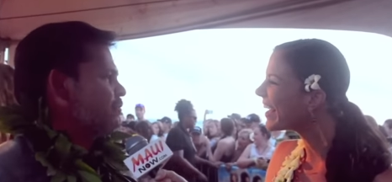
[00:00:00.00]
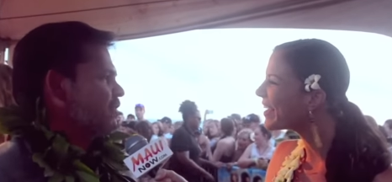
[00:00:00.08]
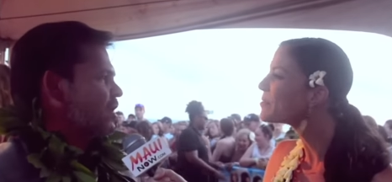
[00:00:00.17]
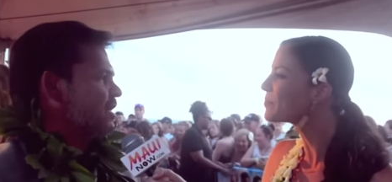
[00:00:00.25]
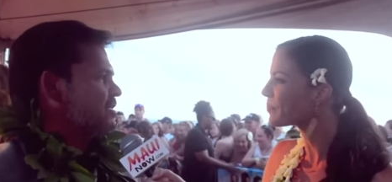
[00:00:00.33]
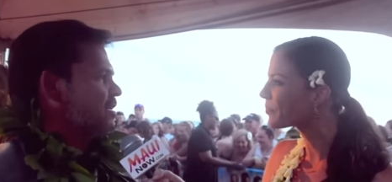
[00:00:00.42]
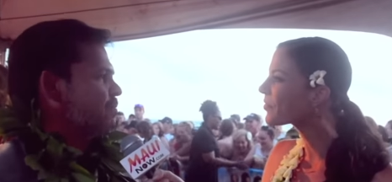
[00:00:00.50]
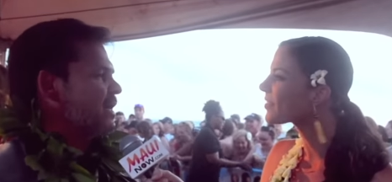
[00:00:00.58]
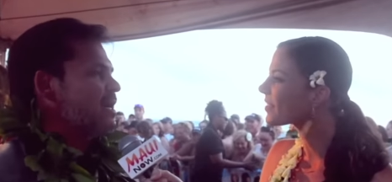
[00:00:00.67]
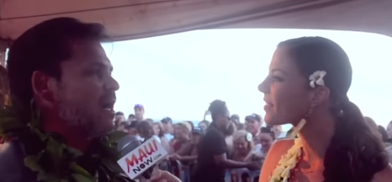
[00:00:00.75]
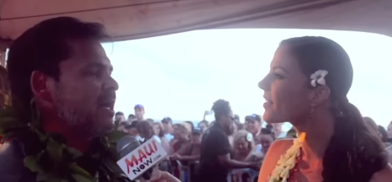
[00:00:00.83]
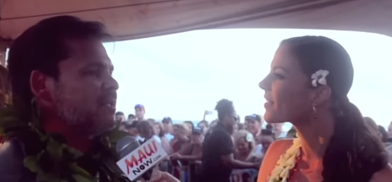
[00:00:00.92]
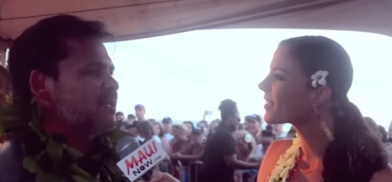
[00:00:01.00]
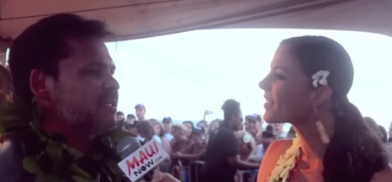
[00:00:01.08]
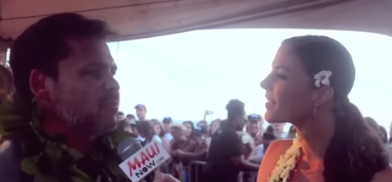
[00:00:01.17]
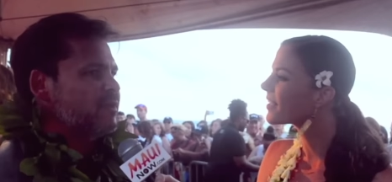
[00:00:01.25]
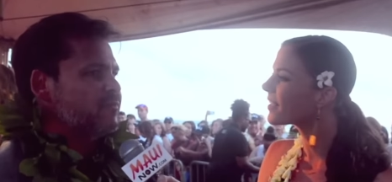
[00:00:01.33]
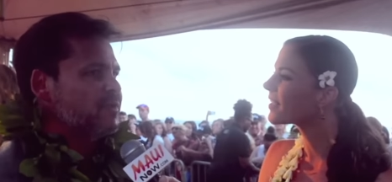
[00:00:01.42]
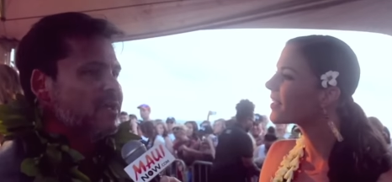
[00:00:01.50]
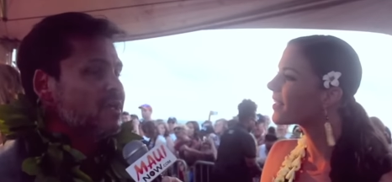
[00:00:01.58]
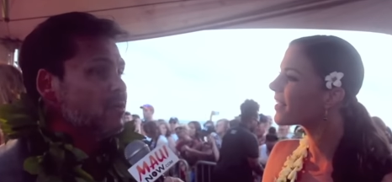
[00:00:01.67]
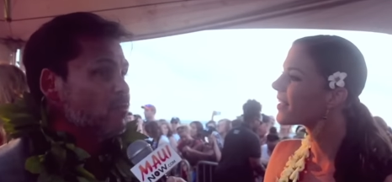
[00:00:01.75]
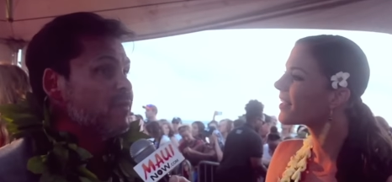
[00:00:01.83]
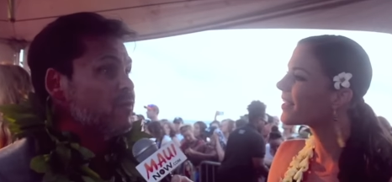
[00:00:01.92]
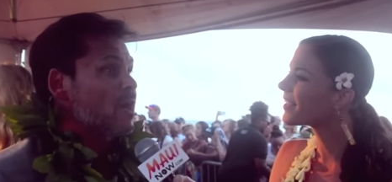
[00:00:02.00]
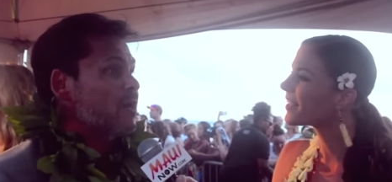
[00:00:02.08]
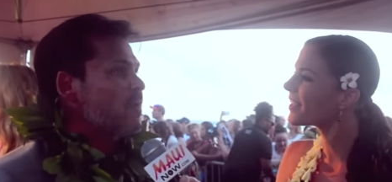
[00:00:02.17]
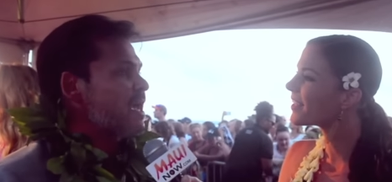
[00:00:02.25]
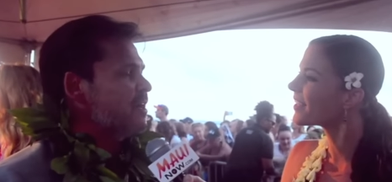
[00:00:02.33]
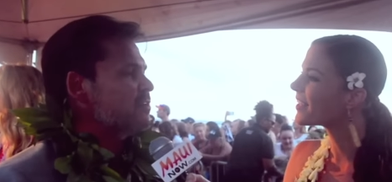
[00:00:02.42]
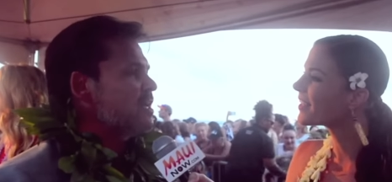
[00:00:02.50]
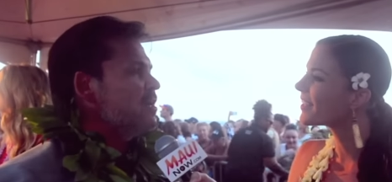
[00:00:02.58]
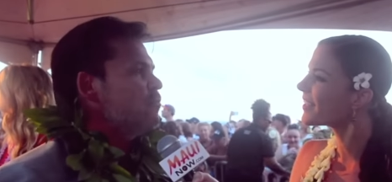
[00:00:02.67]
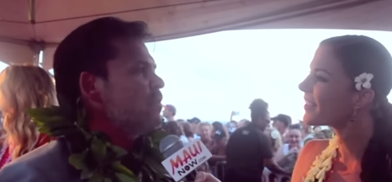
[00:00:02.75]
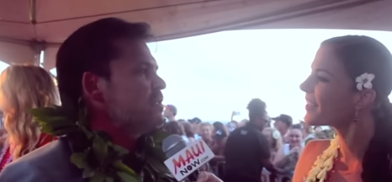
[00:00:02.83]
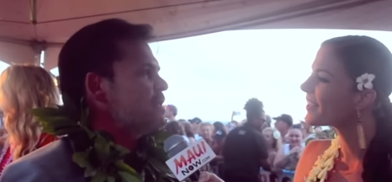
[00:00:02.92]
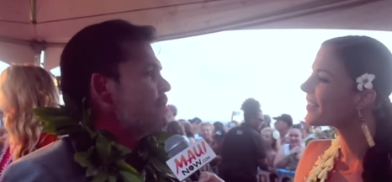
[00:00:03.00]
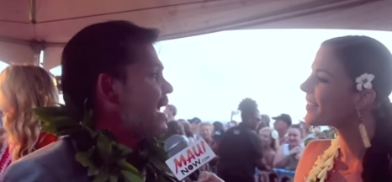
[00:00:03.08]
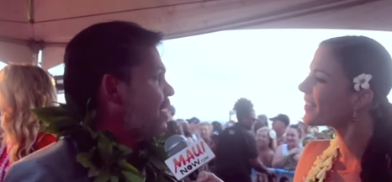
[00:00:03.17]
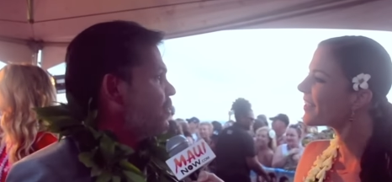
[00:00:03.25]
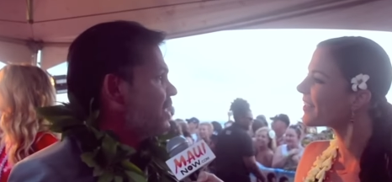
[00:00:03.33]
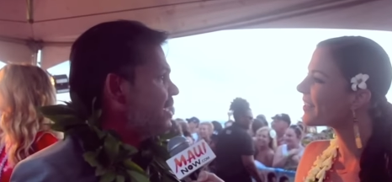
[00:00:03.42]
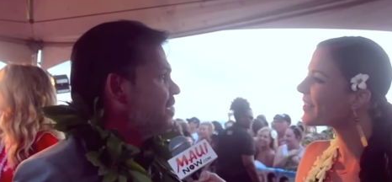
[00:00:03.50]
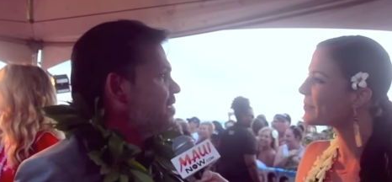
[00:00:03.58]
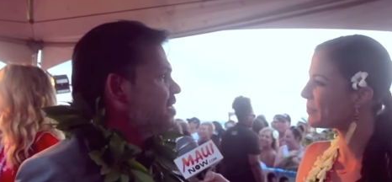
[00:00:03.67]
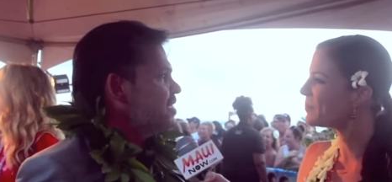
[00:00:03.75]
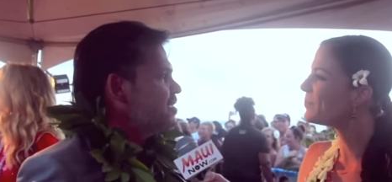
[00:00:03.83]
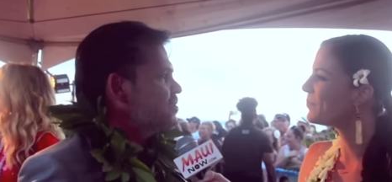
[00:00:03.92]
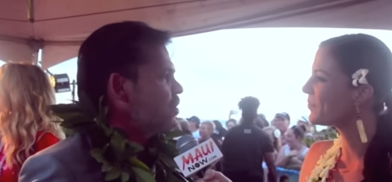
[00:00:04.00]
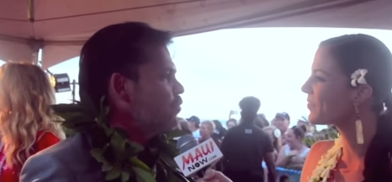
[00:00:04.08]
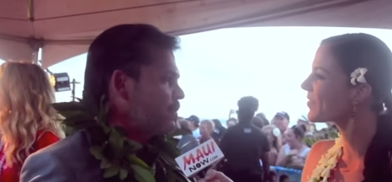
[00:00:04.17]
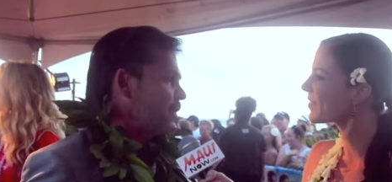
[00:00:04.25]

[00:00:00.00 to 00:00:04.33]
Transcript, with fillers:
Speaker 1: We've gone to the Big Island. We've gone around. We went to Maui. So we're